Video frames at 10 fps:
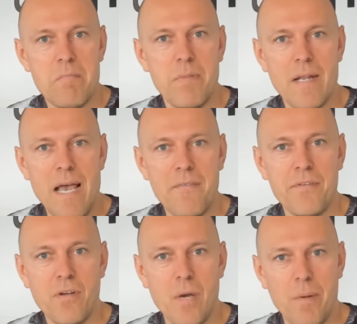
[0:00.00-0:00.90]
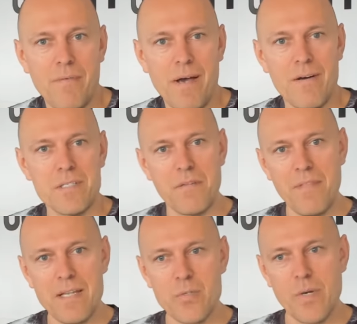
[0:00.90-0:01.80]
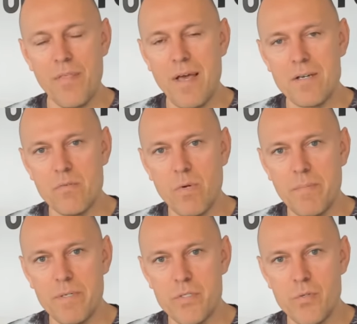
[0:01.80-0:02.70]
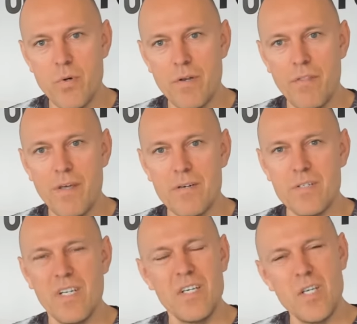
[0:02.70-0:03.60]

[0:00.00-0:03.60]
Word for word: but after a couple of hours, if that twenty thousand would have been two hundred thousand,